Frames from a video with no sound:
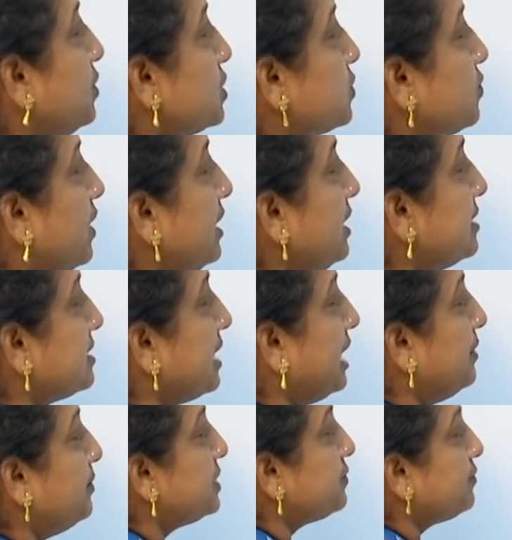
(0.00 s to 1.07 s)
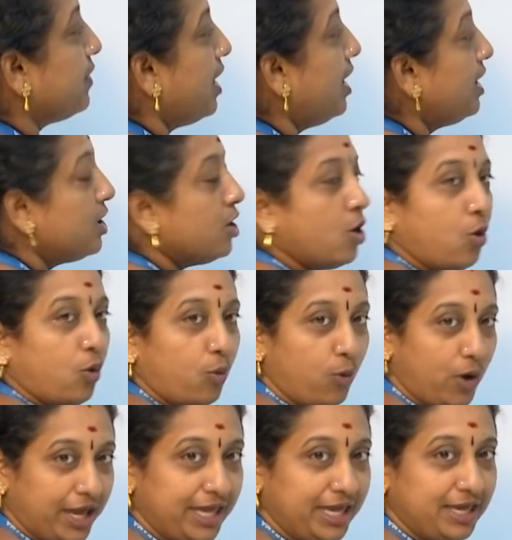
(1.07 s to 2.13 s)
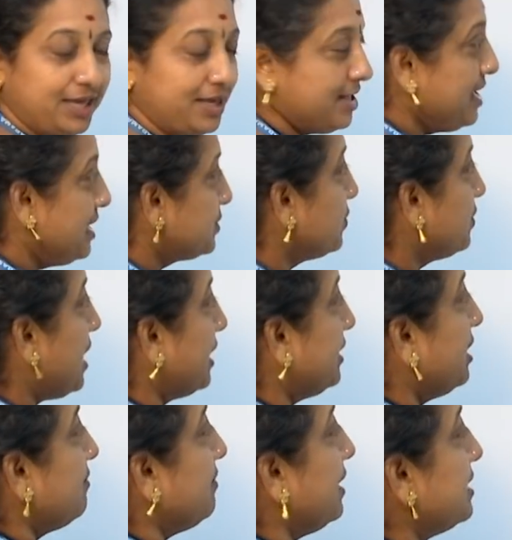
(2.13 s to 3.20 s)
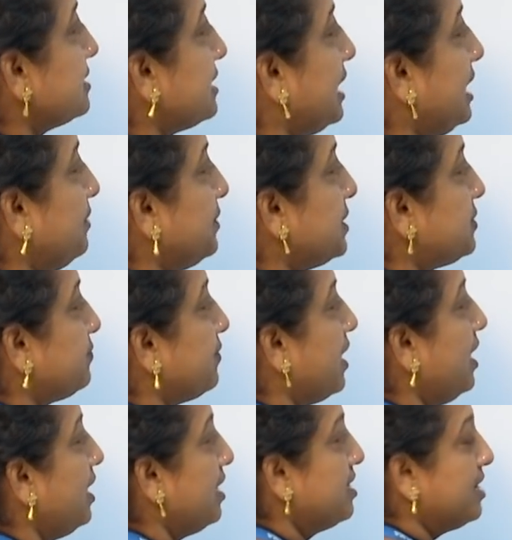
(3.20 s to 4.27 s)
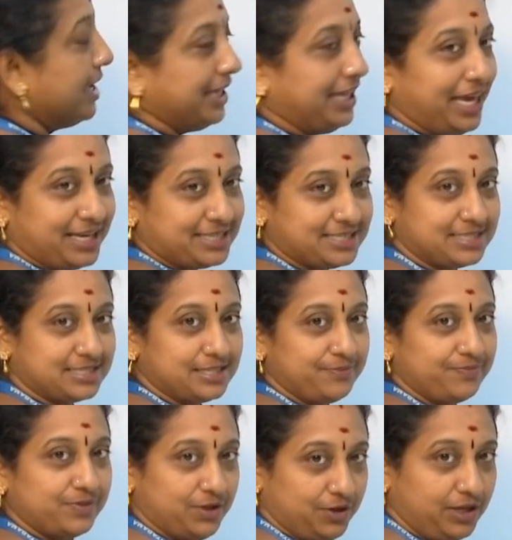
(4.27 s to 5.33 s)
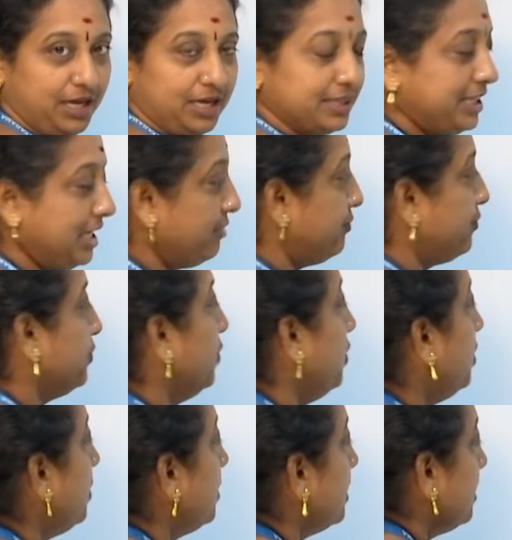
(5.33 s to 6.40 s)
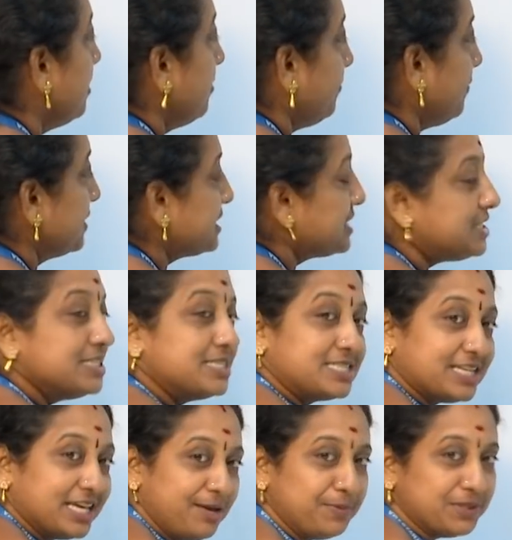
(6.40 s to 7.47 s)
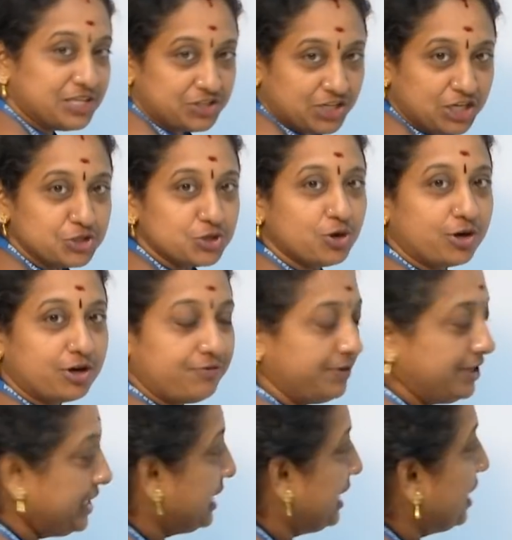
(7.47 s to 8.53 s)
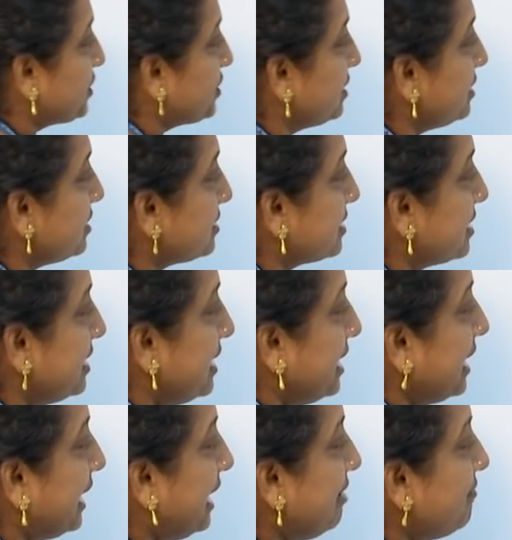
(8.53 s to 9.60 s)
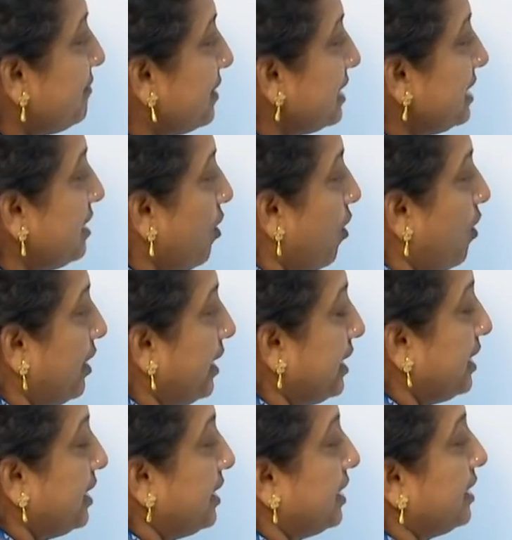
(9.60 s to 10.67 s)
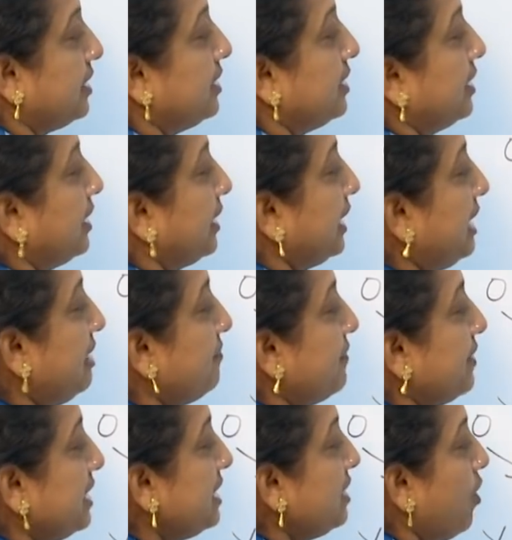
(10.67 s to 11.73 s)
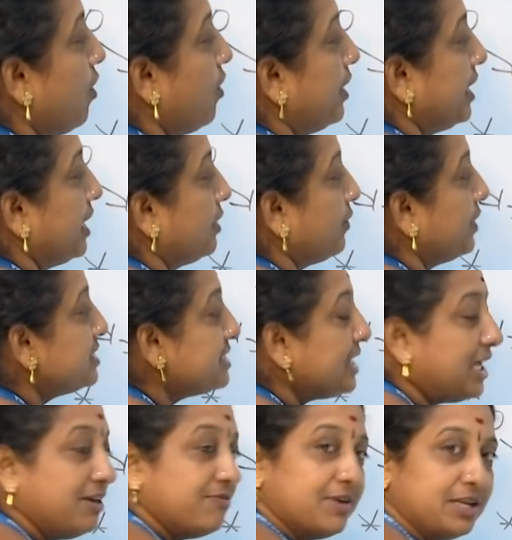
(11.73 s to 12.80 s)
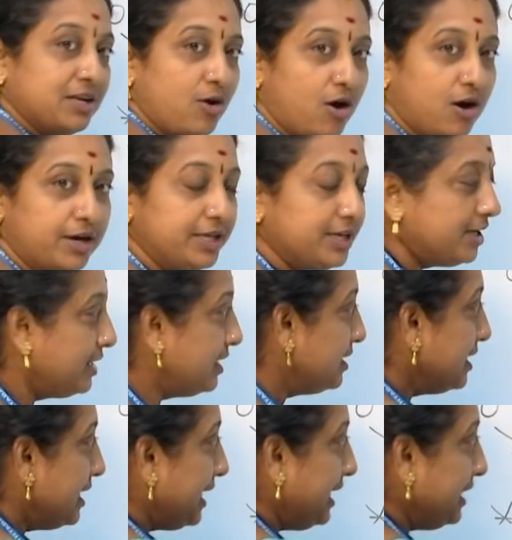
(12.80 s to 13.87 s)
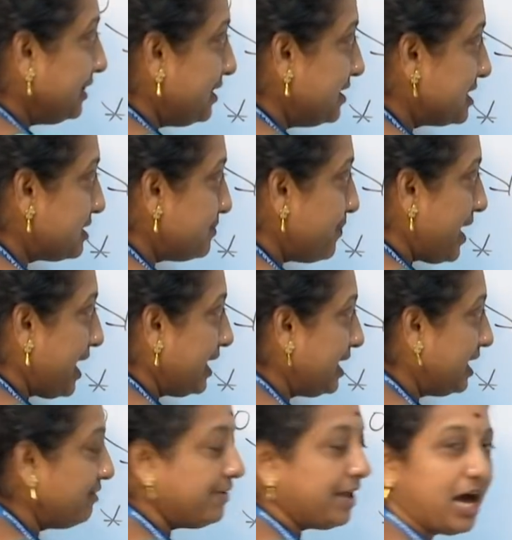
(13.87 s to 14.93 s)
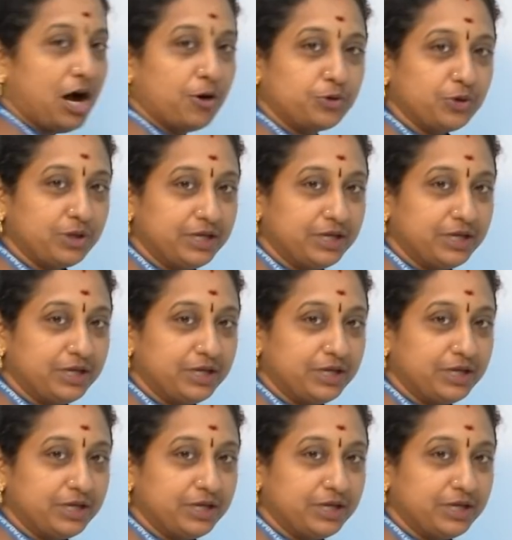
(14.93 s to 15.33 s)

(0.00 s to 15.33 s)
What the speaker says: this one is a limit for y. So the other one is a limit for x. Okay, therefore, first step in the change order of integration is given order. Given order. What is the given order? In this manner, we have to